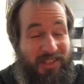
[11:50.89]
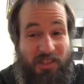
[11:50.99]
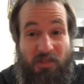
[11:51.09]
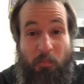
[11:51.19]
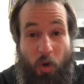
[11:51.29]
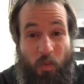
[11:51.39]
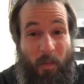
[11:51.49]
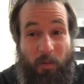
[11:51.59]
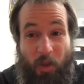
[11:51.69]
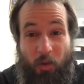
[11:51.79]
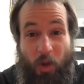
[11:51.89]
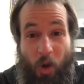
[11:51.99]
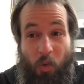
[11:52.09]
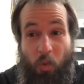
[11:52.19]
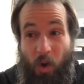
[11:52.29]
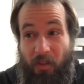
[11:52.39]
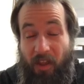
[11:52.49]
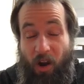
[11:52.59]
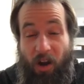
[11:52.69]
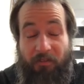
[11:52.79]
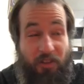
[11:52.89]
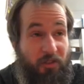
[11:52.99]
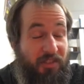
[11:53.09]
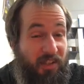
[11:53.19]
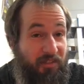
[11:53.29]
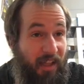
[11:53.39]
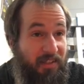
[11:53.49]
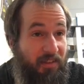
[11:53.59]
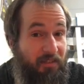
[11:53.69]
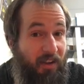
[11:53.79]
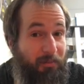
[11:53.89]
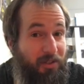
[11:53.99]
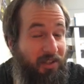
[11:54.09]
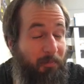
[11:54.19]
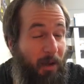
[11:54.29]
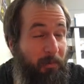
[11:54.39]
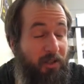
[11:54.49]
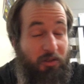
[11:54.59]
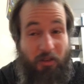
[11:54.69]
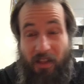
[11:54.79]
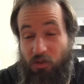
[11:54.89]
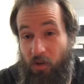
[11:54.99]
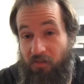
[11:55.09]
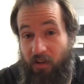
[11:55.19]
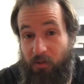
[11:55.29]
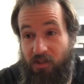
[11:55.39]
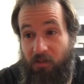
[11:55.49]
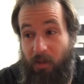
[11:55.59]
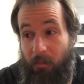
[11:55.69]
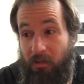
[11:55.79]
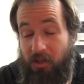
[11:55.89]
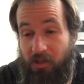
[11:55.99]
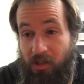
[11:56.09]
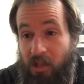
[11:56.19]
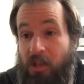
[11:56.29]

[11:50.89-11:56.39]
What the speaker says: And since most people don't know where they are, if they're in that 75% of the population or in that 25% of the population,